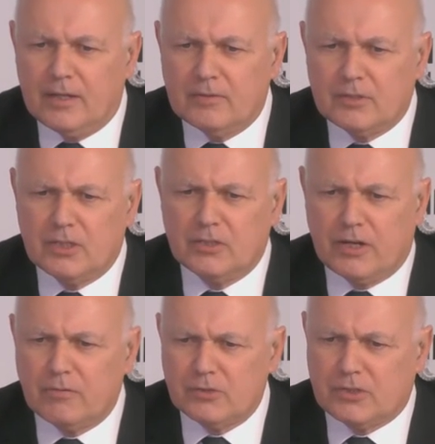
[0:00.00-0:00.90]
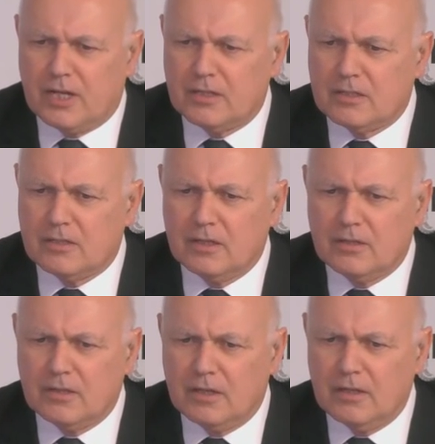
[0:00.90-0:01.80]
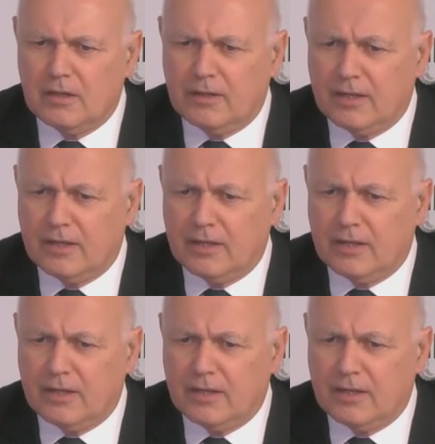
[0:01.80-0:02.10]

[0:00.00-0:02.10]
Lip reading: There was a general sense that at